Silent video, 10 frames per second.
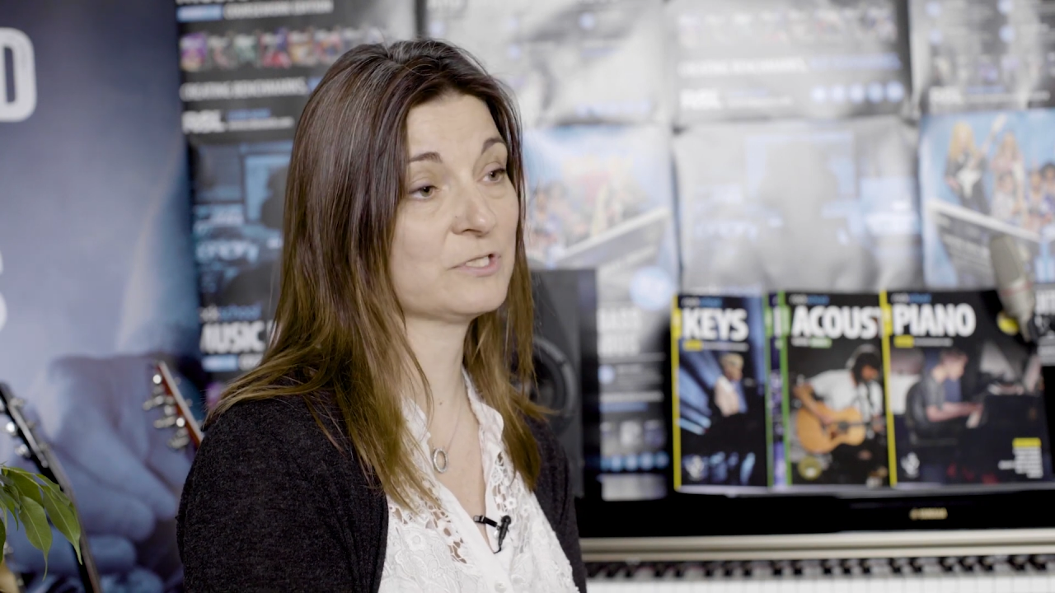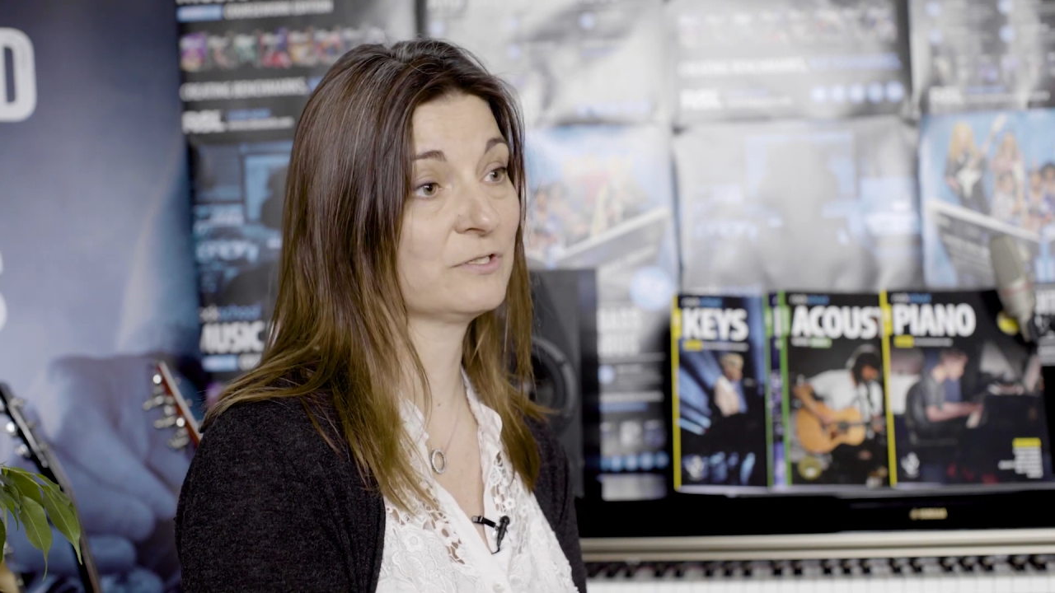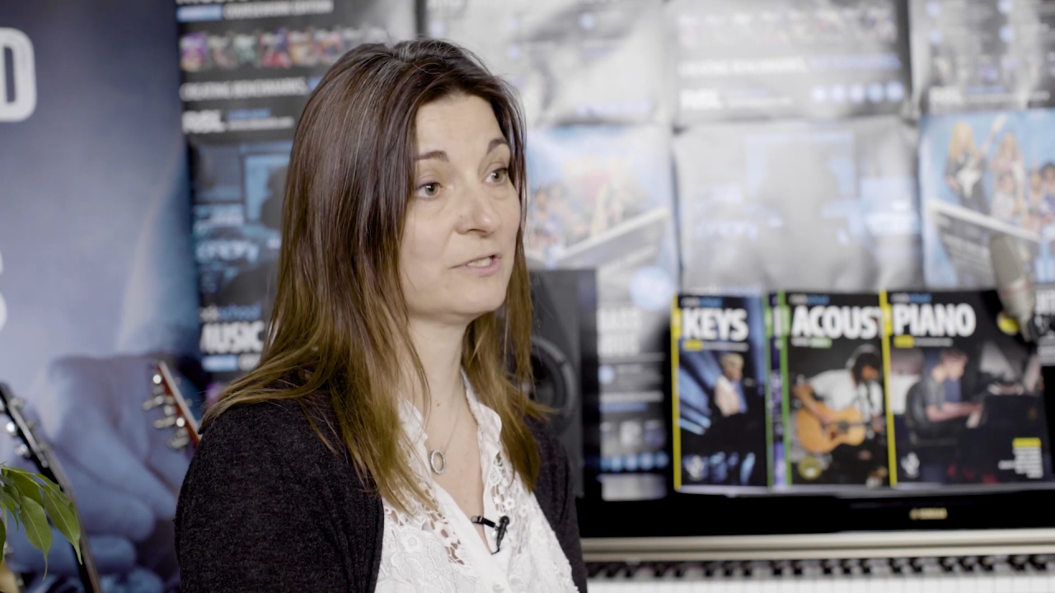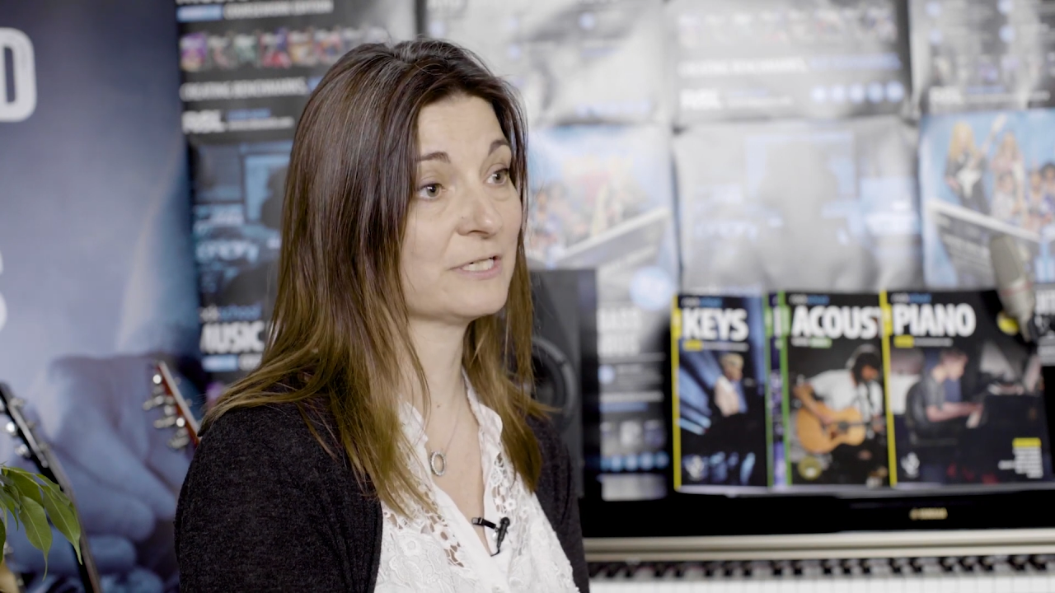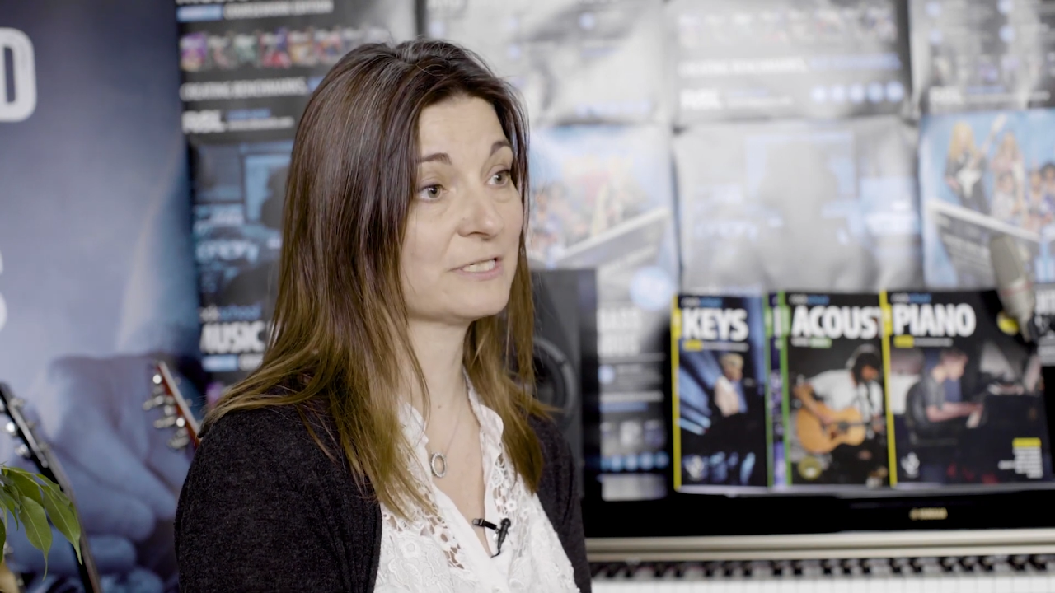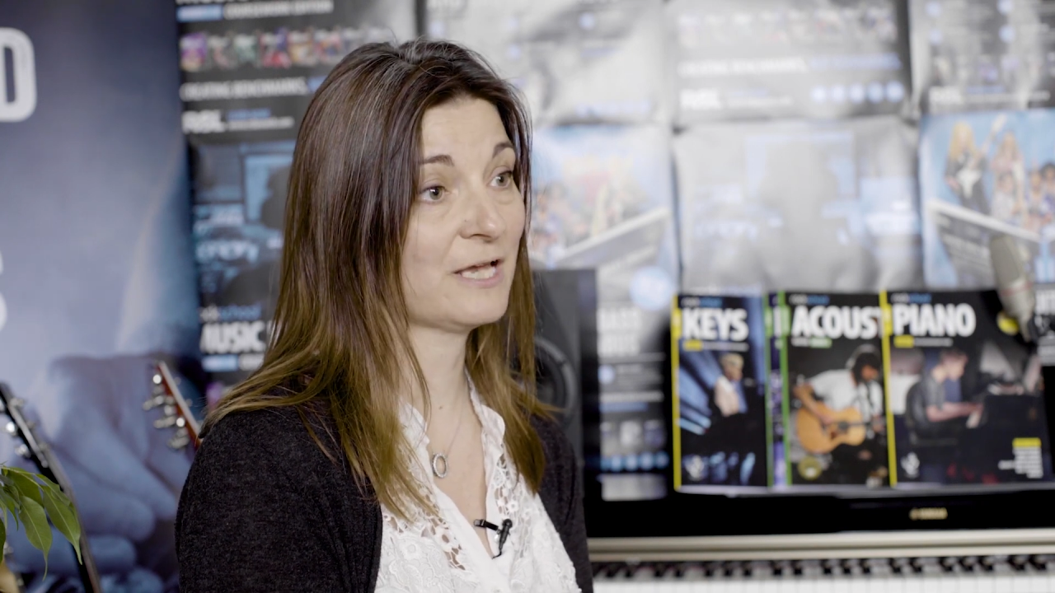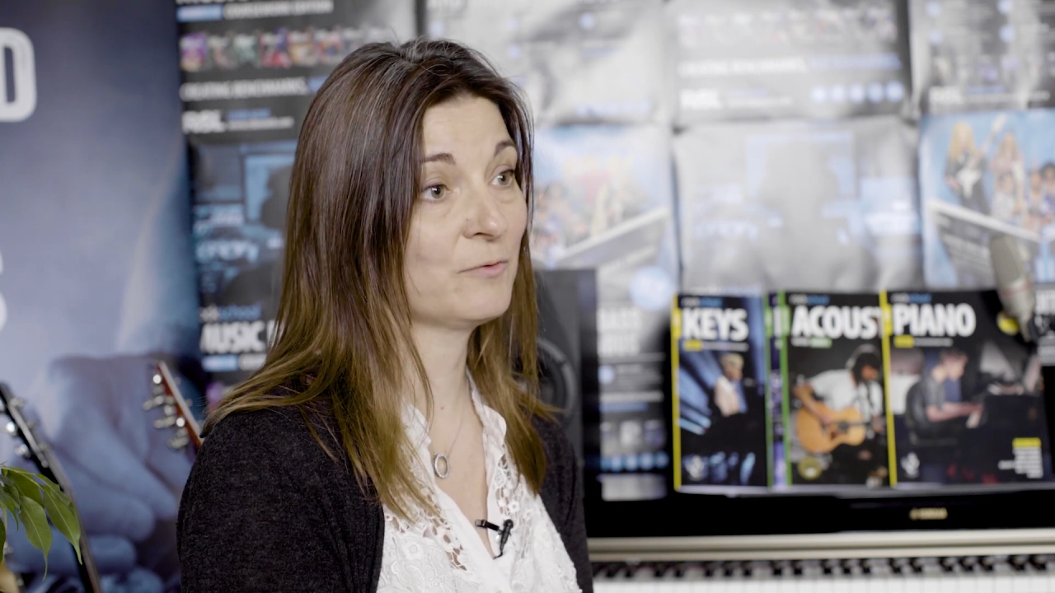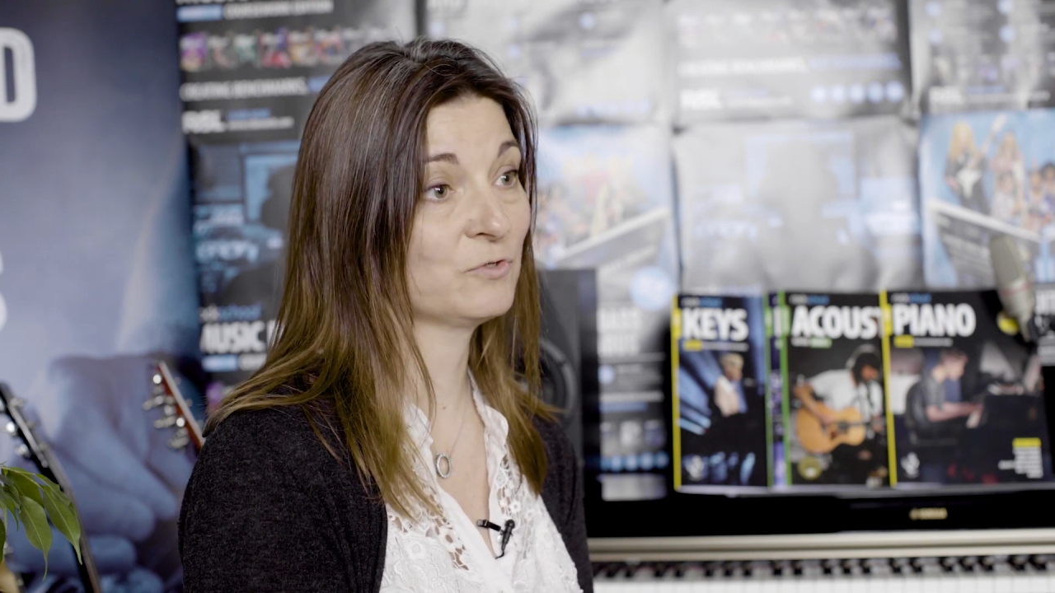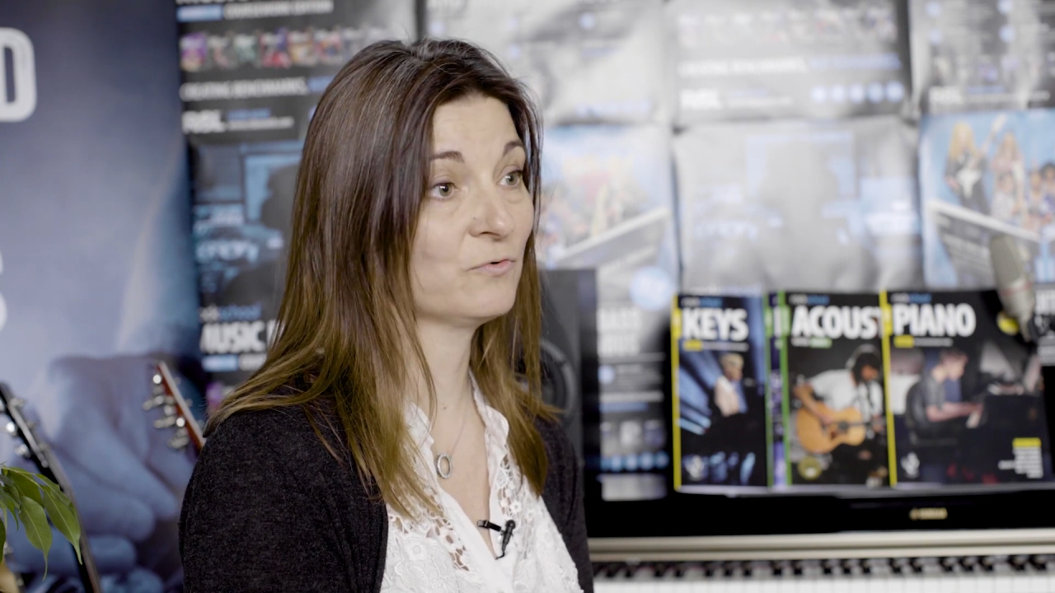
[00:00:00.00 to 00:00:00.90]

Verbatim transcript: to the exam,